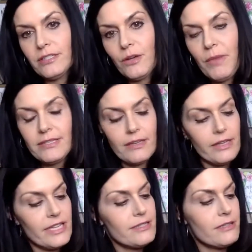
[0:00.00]
So
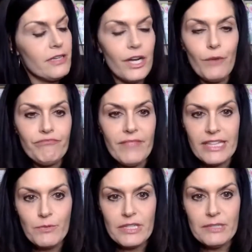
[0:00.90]
basically, it's, you know,
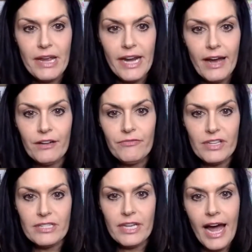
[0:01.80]
that's what's made out of
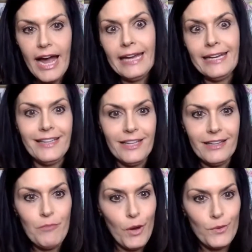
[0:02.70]
is the hide and
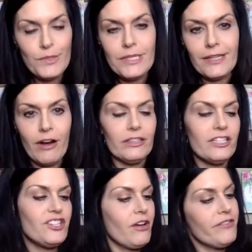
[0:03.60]
then the bones and the
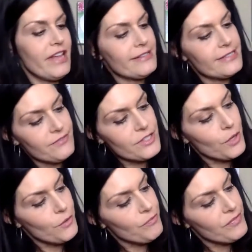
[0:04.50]
cartilage and all of that stuff.
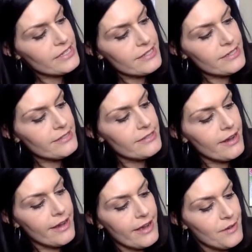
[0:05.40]
So this is
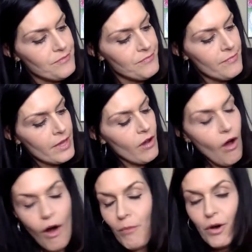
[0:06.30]
um,
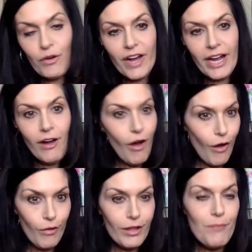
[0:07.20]
all bovine,
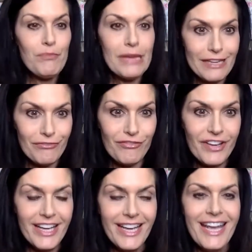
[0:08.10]
all
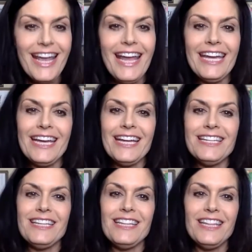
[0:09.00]
beef.
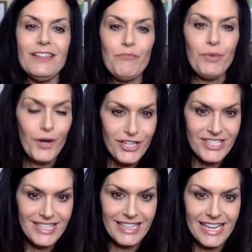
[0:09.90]
And
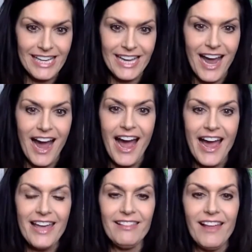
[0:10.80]
personally,
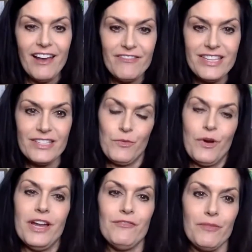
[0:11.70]
I love this
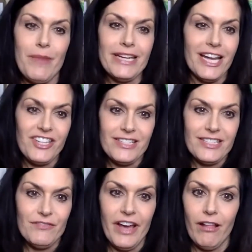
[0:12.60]
one for my
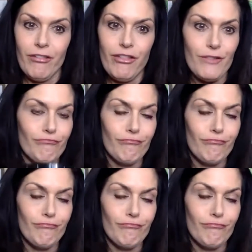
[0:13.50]
digestive health.